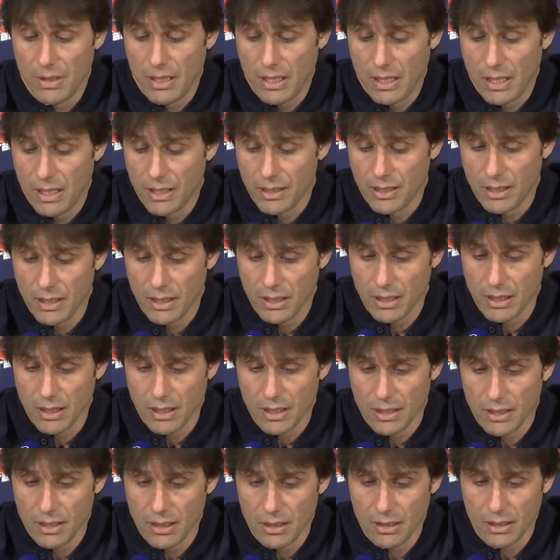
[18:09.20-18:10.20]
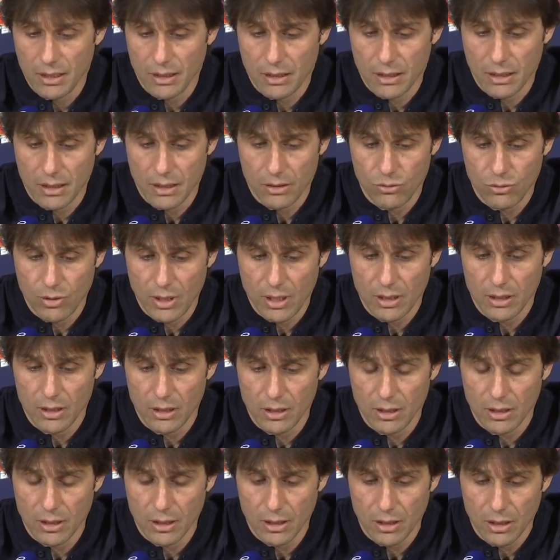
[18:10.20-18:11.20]
I think that
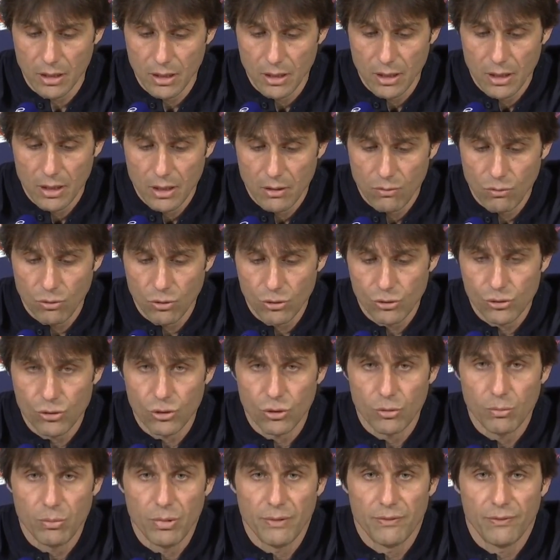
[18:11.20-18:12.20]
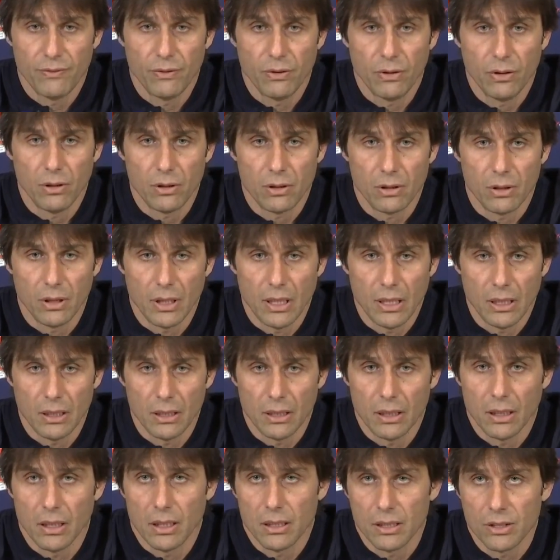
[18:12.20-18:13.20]
United was strong before, and
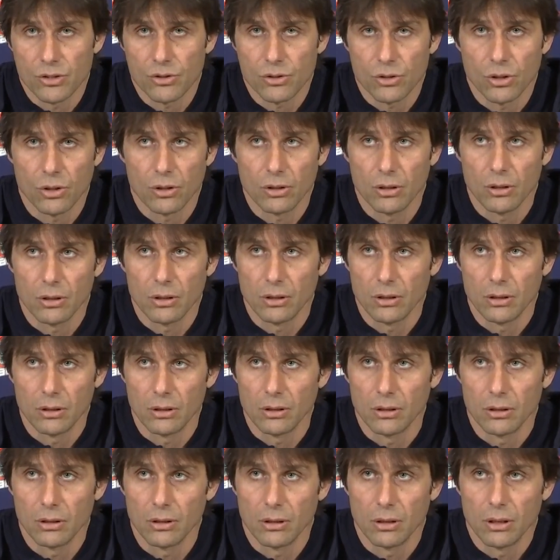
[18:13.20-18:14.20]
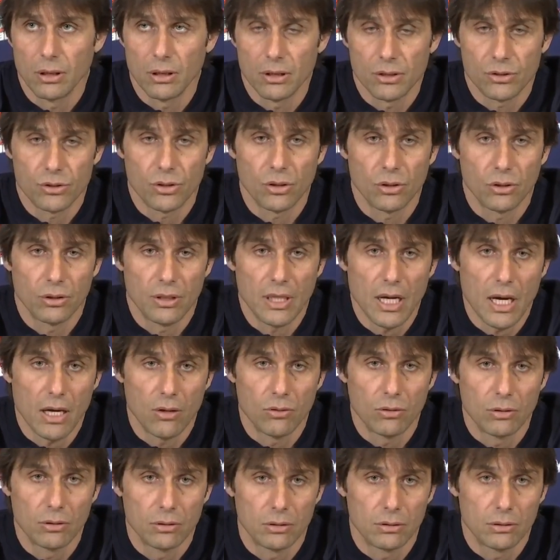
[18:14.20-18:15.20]
is strong
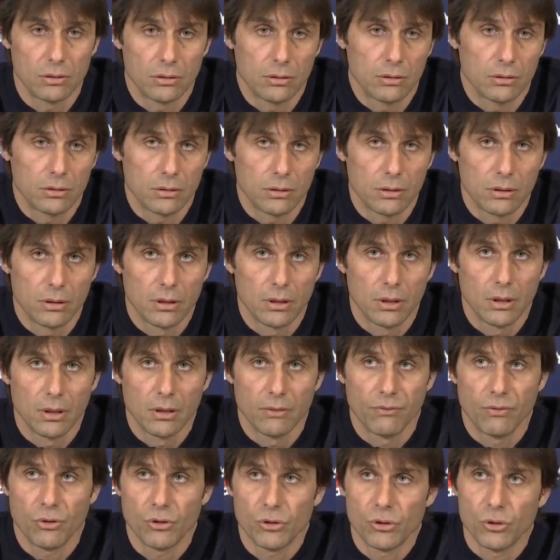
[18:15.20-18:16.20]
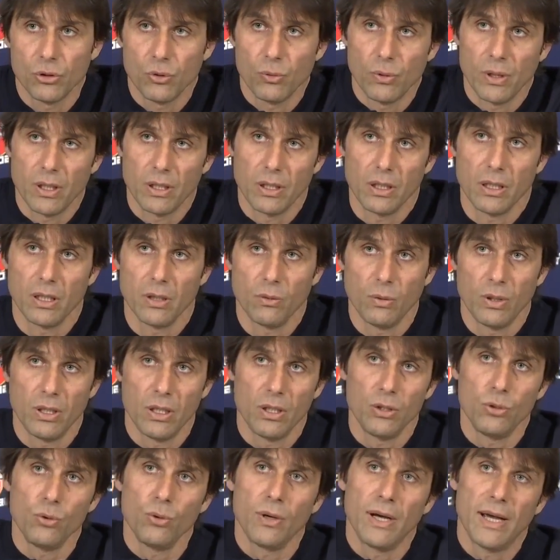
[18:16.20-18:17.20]
now. For sure, when
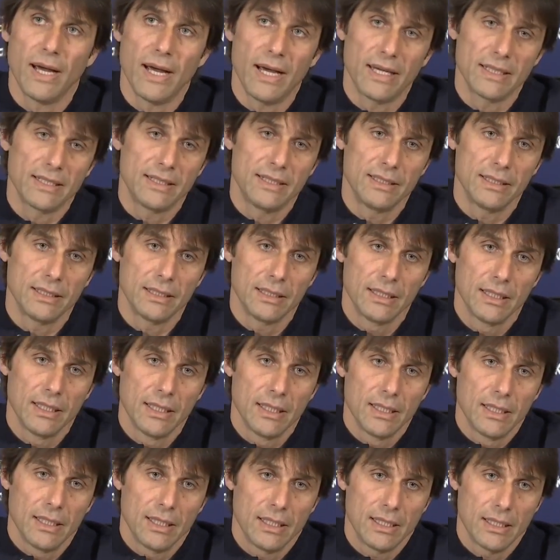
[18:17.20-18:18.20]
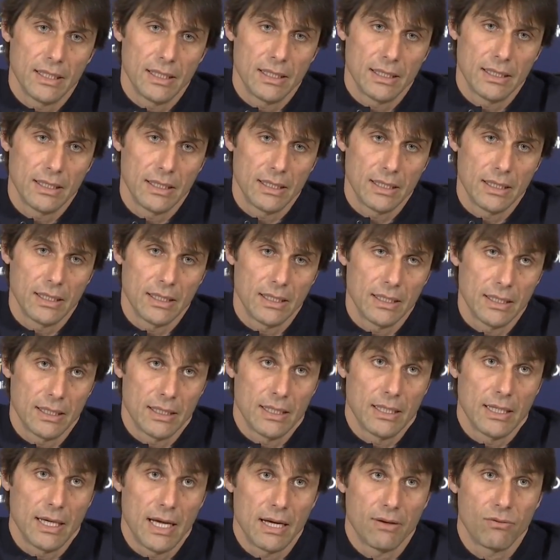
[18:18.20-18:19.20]
you add
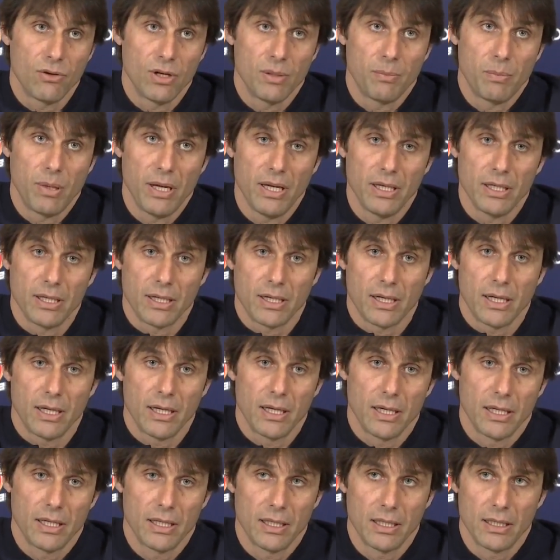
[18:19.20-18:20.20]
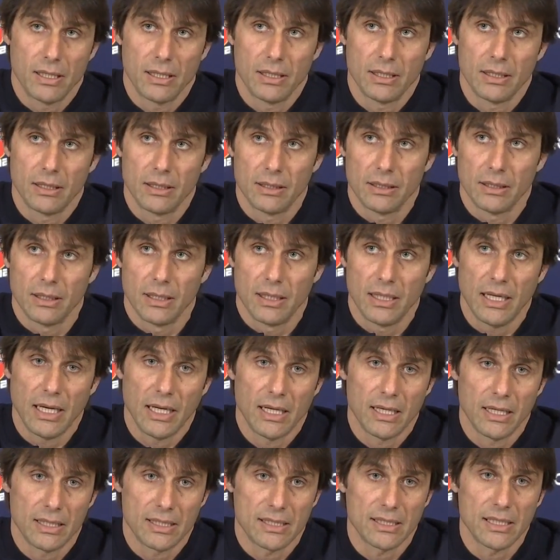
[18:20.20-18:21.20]
a great player
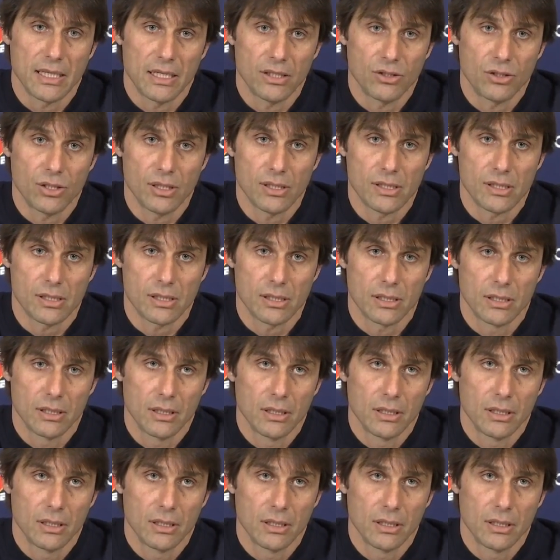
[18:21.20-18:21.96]
like Sanchez,